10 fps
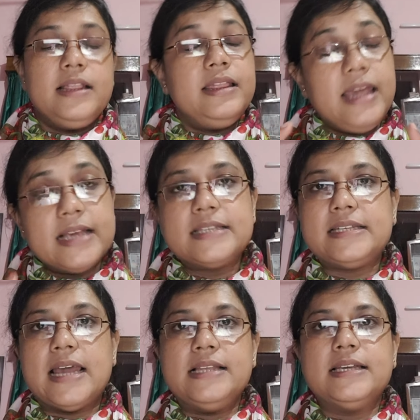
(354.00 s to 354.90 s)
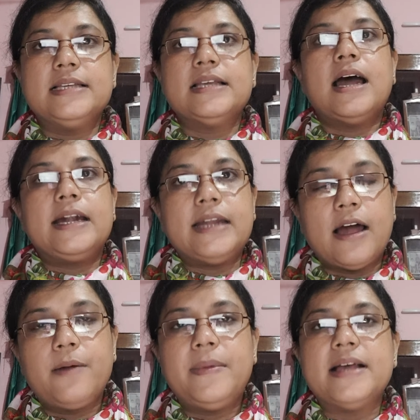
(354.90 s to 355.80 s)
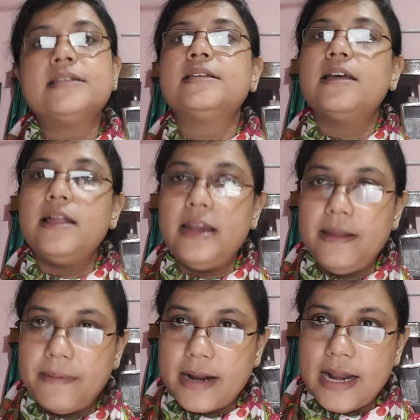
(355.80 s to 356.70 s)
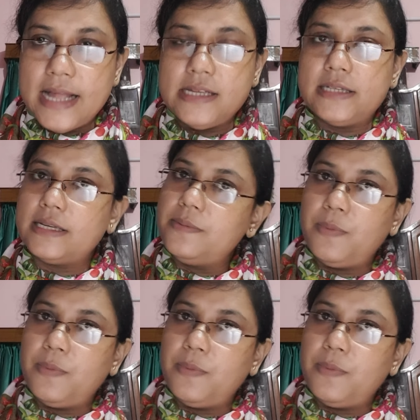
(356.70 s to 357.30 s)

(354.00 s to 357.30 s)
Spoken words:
These changes are termed as liberalization